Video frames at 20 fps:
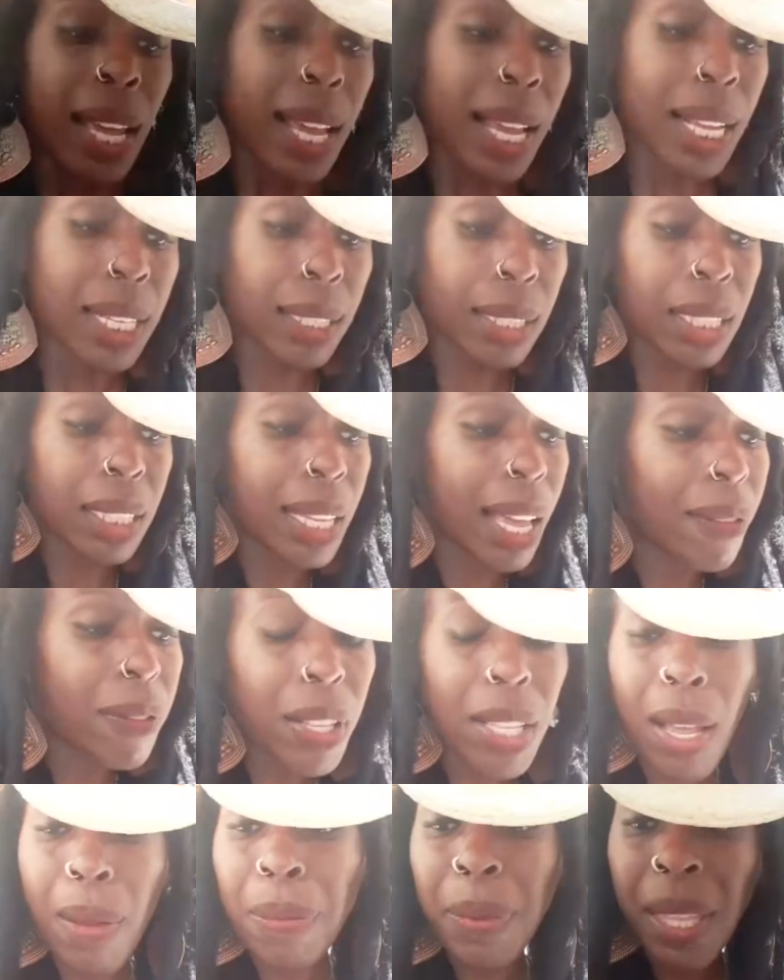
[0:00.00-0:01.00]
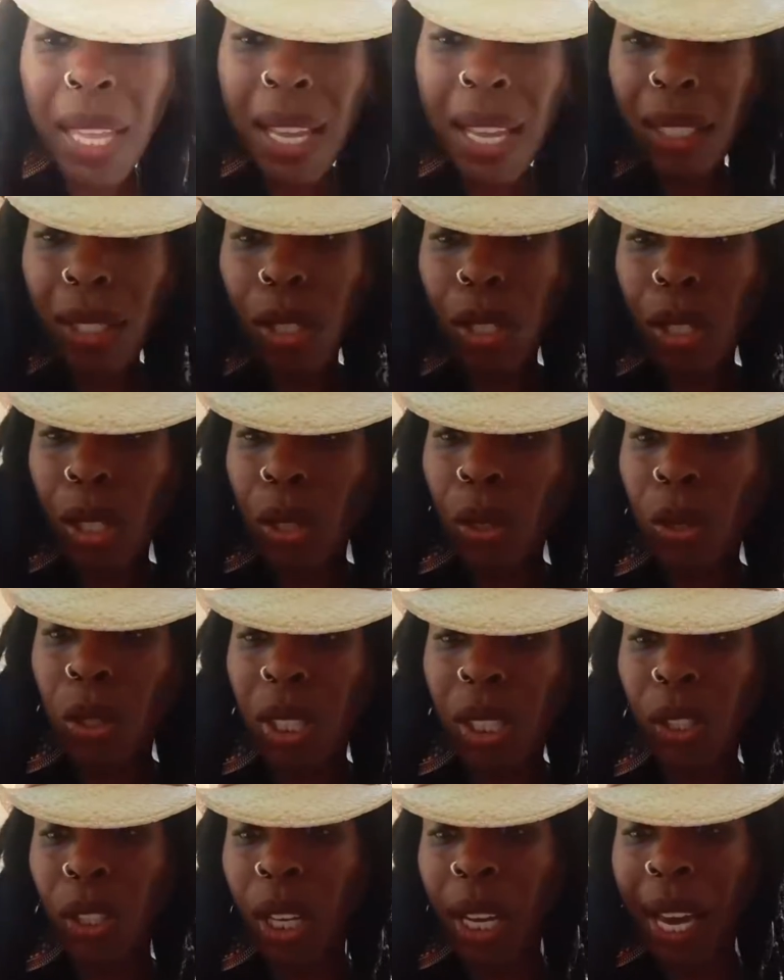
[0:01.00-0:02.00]
Is the level up thing the
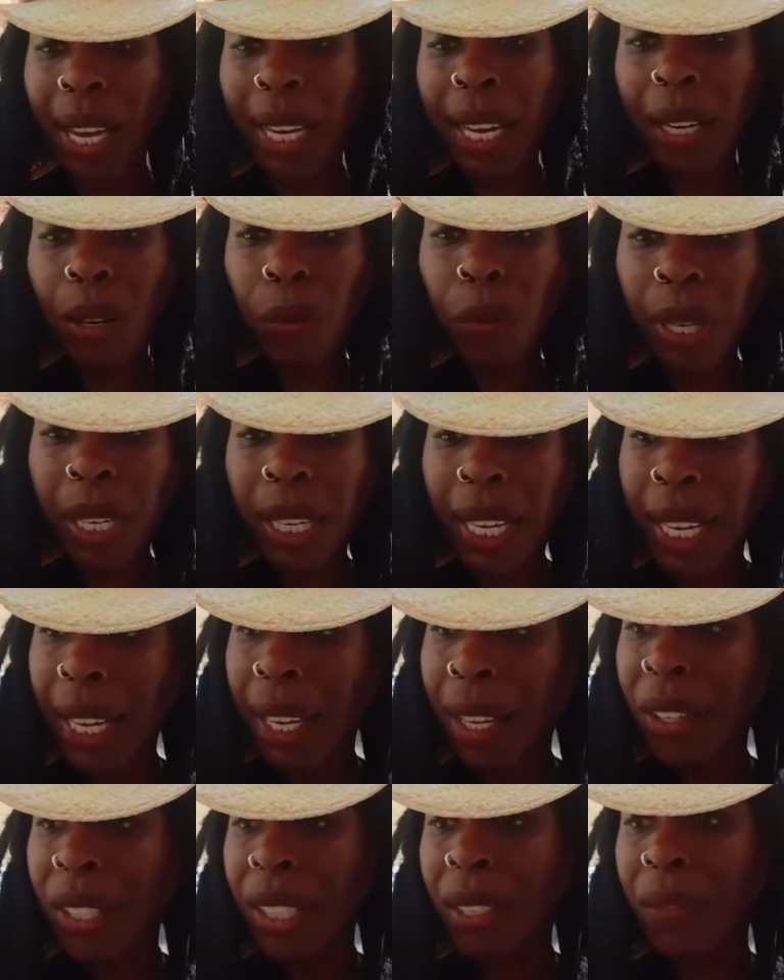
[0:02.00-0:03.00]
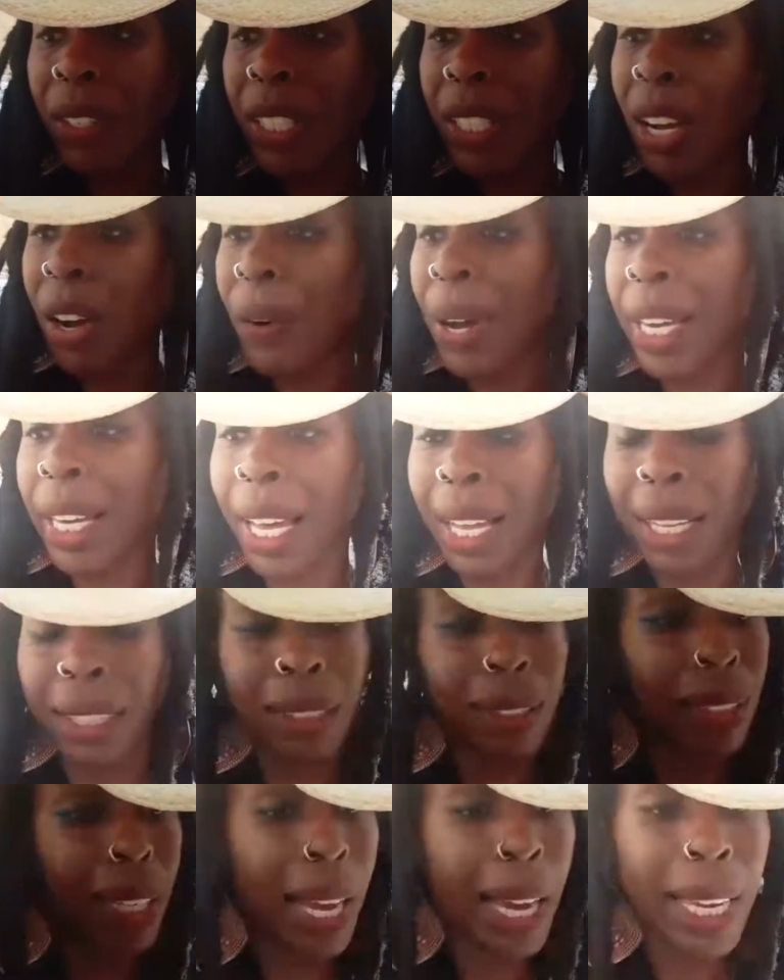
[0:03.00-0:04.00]
solution? I gotta wear heels even though
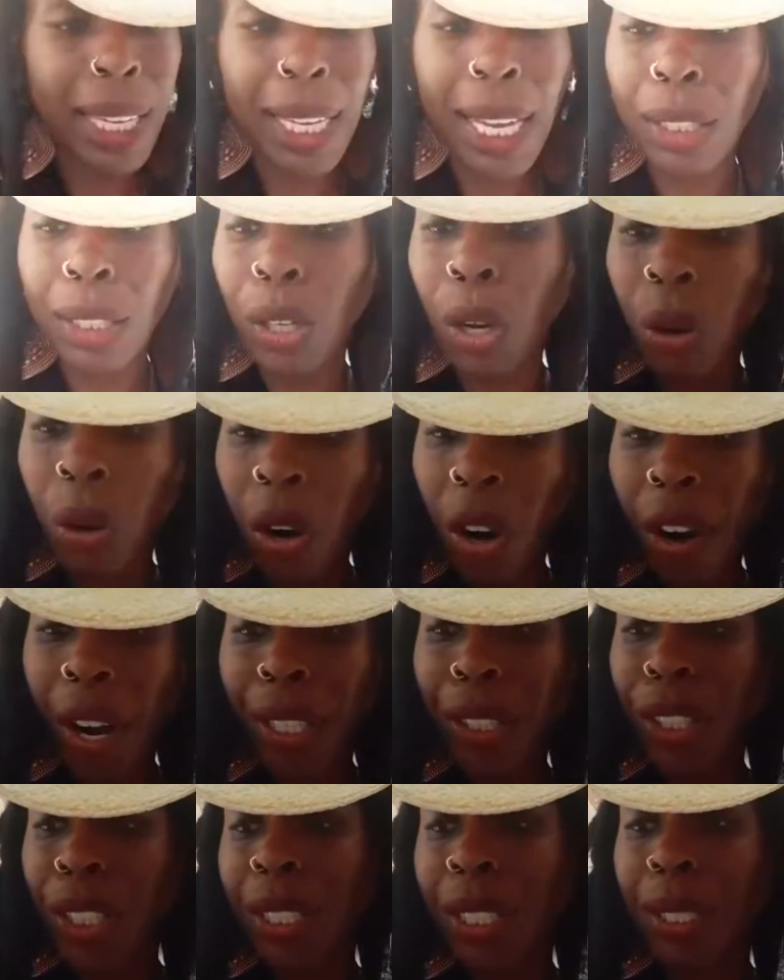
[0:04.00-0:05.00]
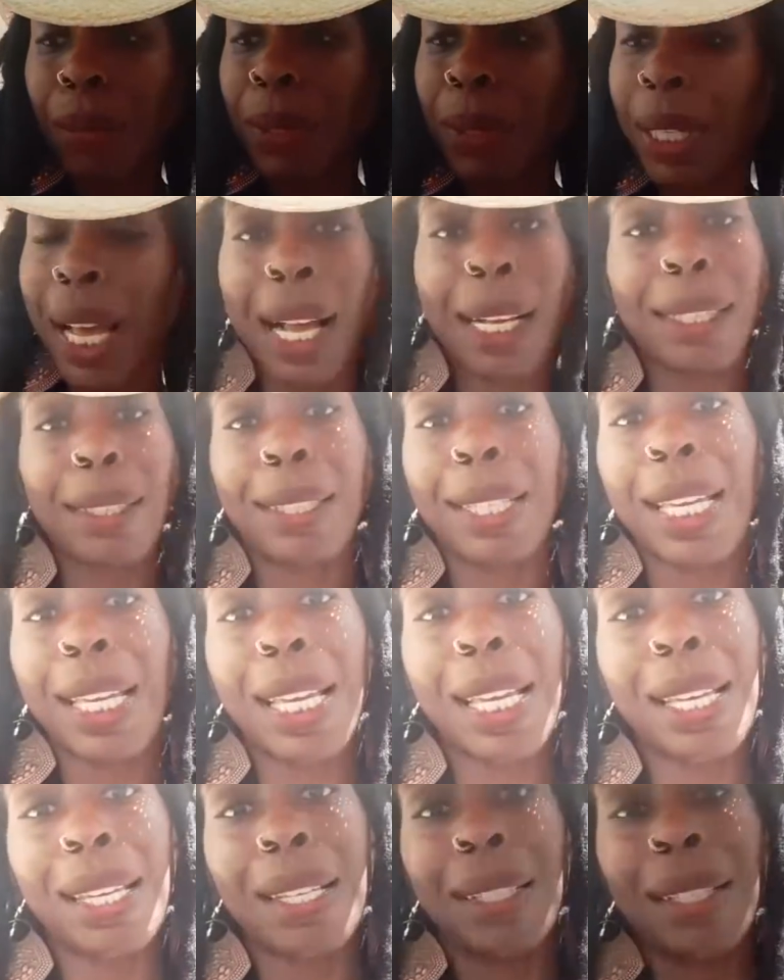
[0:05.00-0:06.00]
I ain't got no arches, I'm
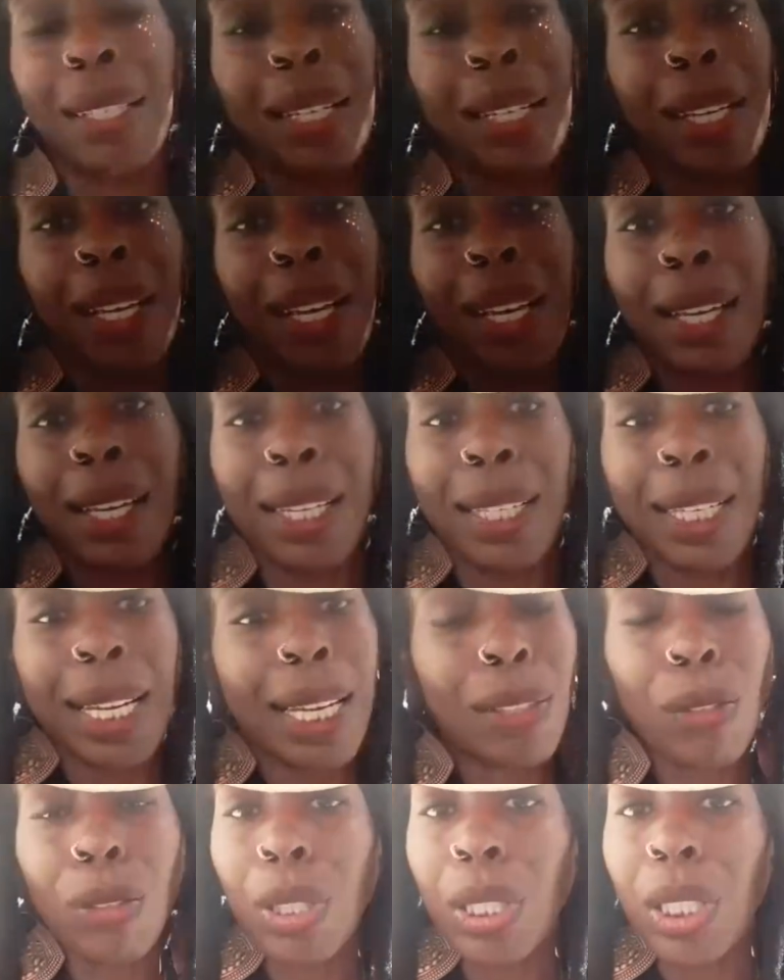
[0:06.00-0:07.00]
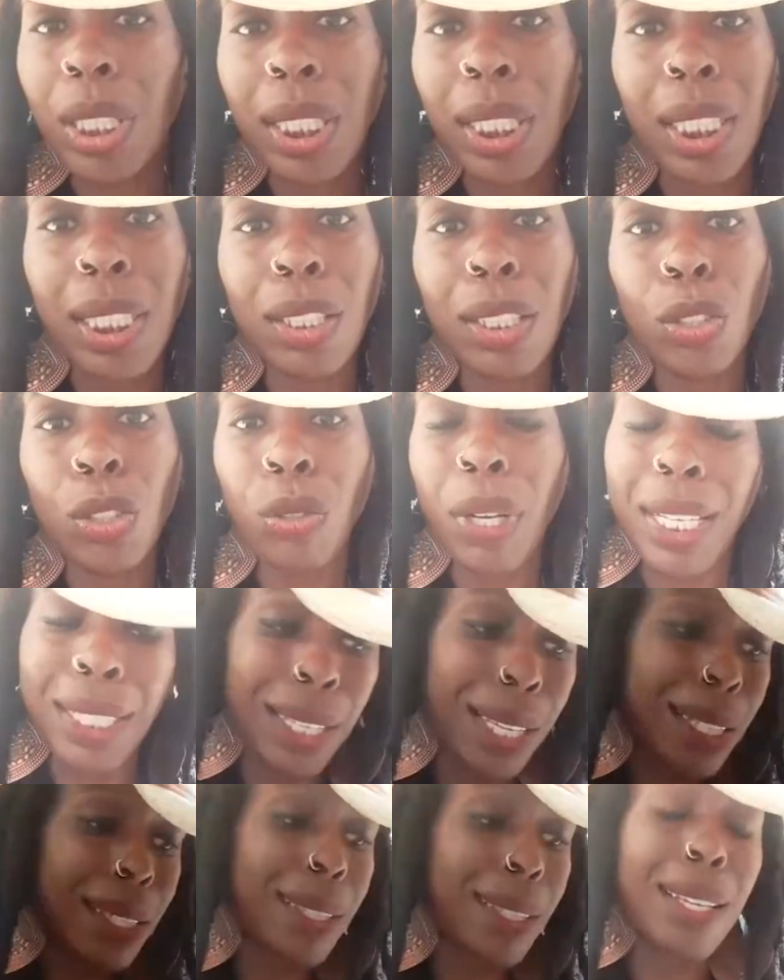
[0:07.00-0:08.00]
knock-kneed, and I don't look good in the dress.
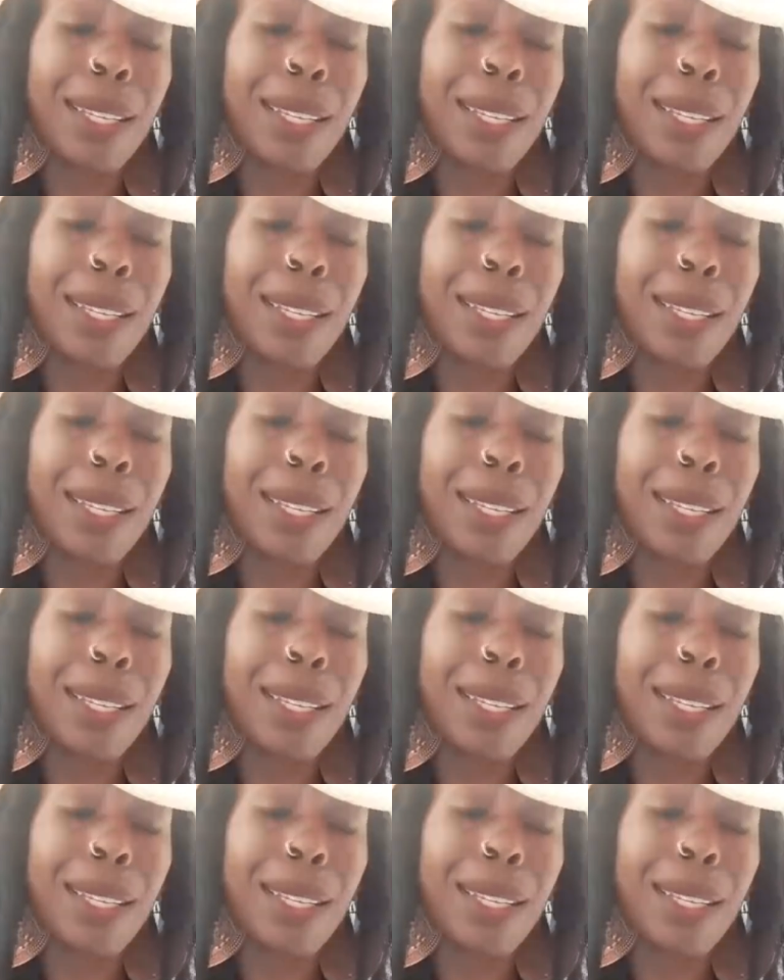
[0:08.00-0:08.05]
Is